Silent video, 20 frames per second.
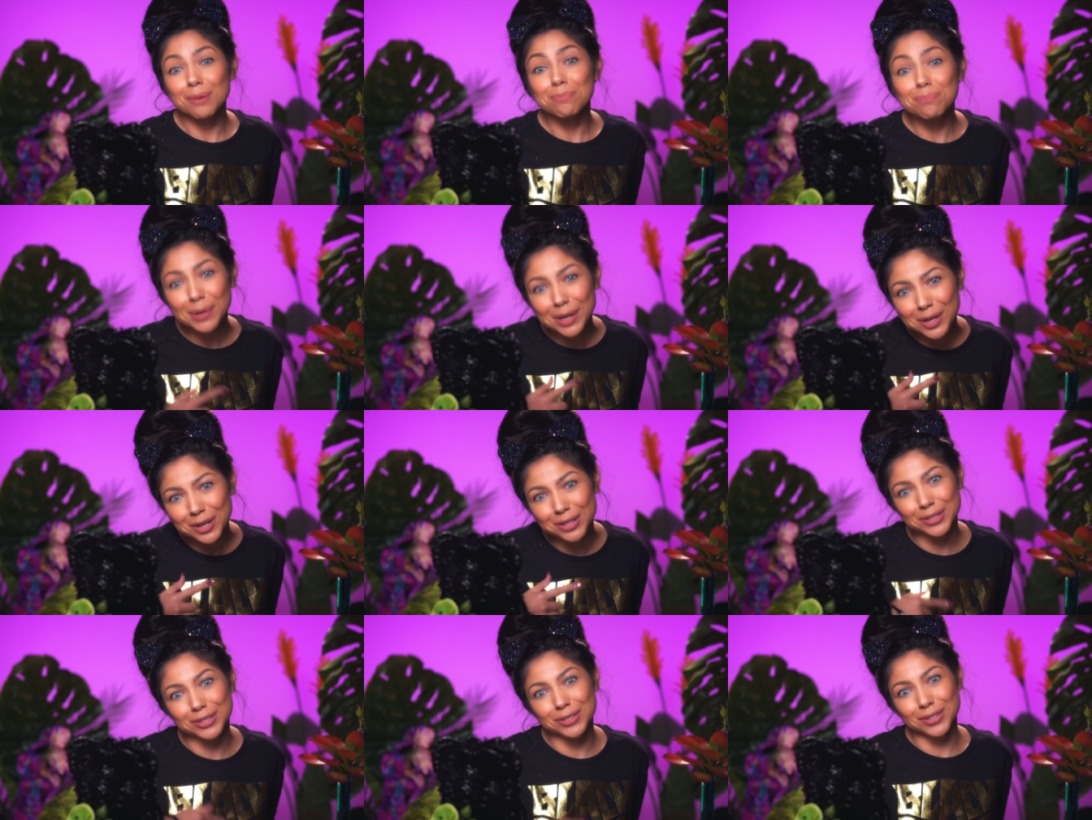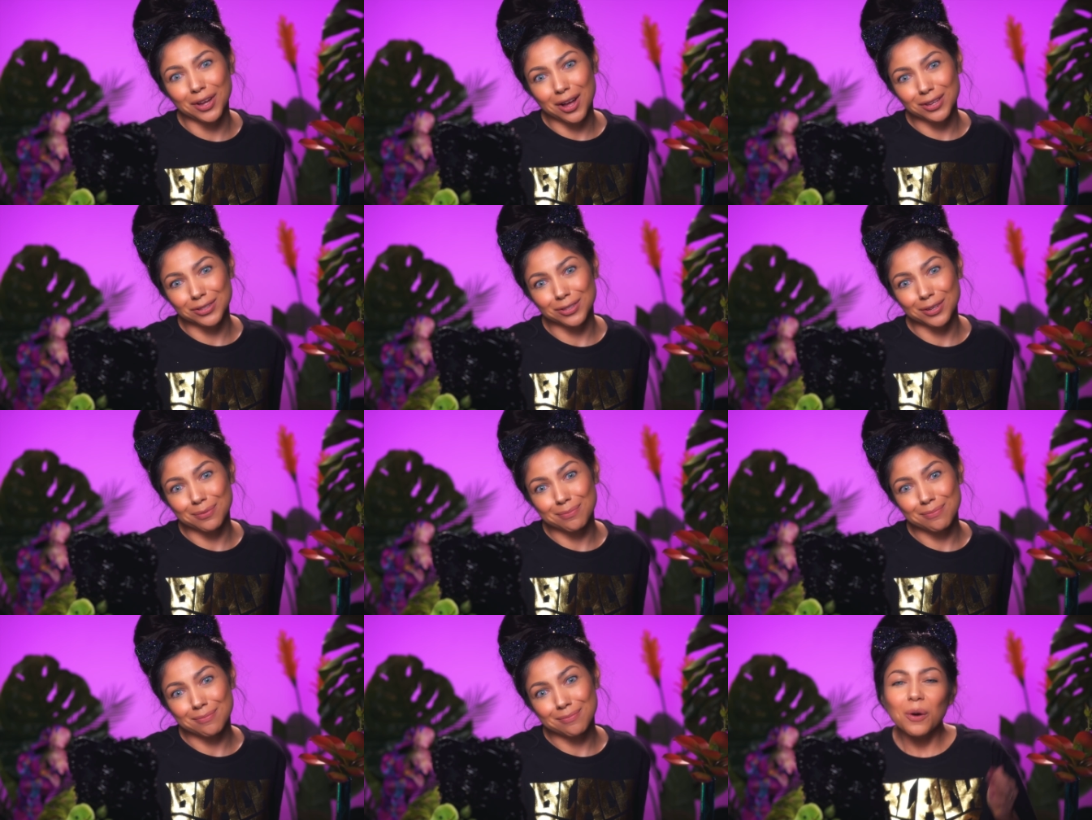because it's
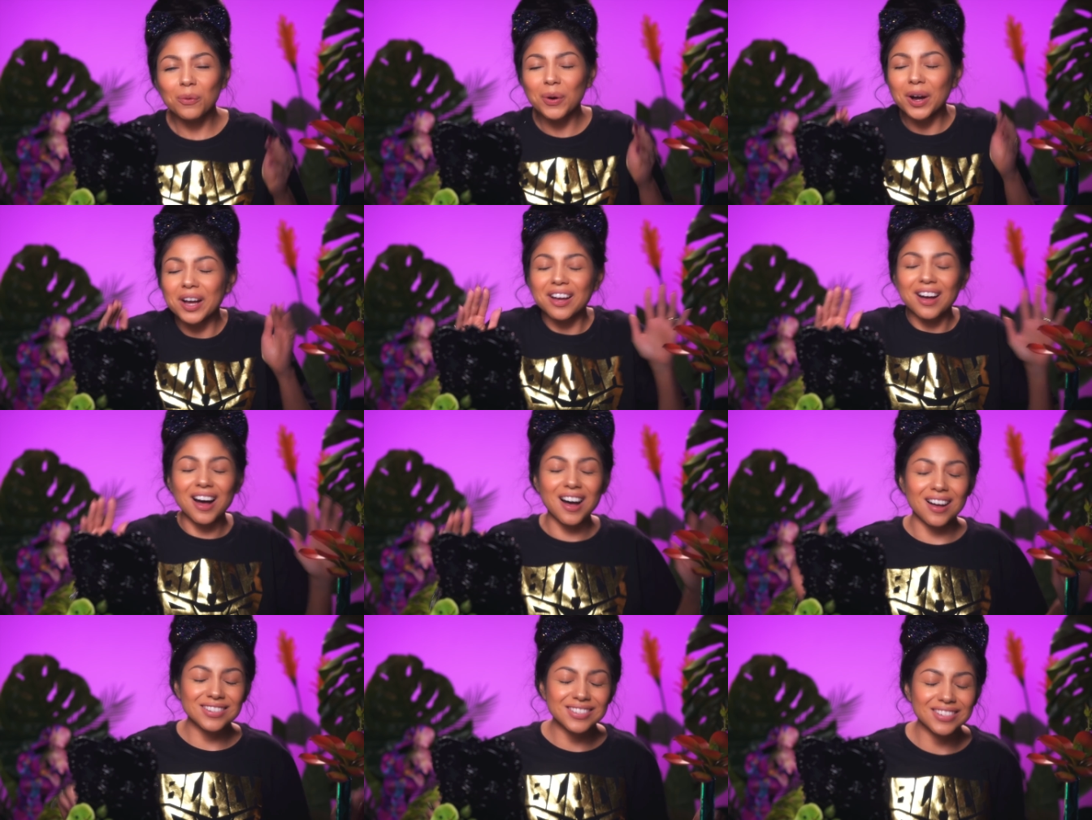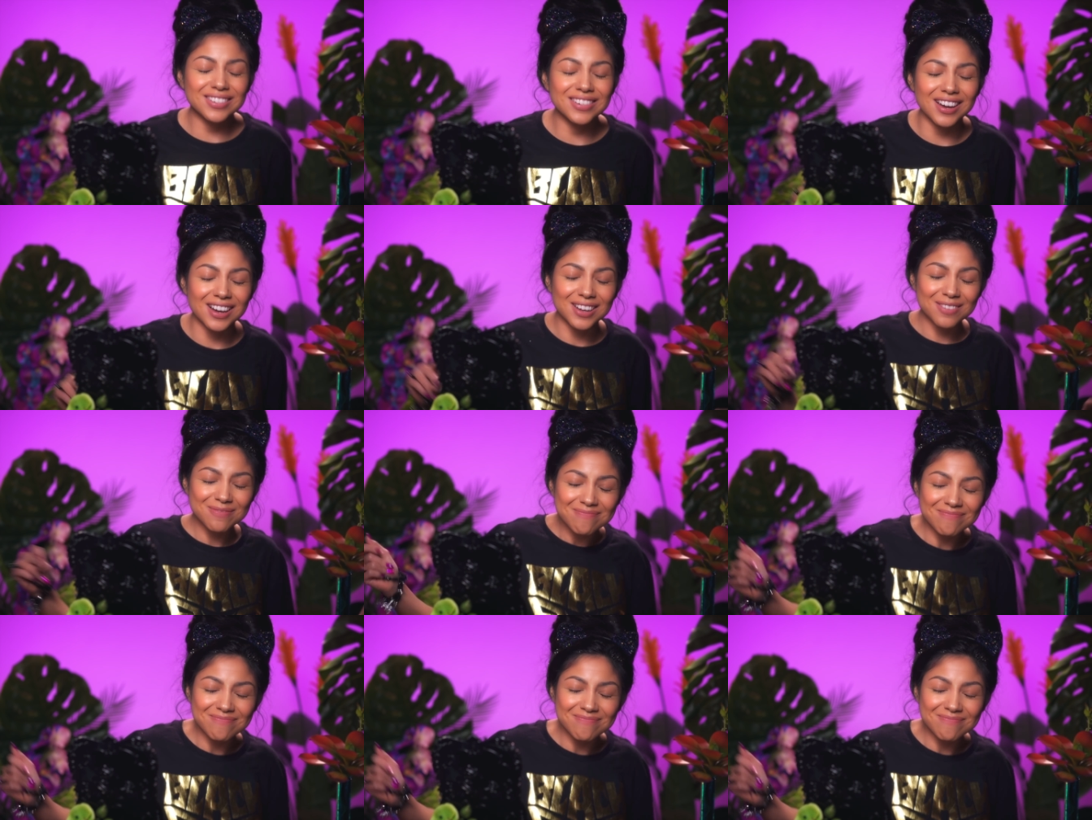awesome. Wakanda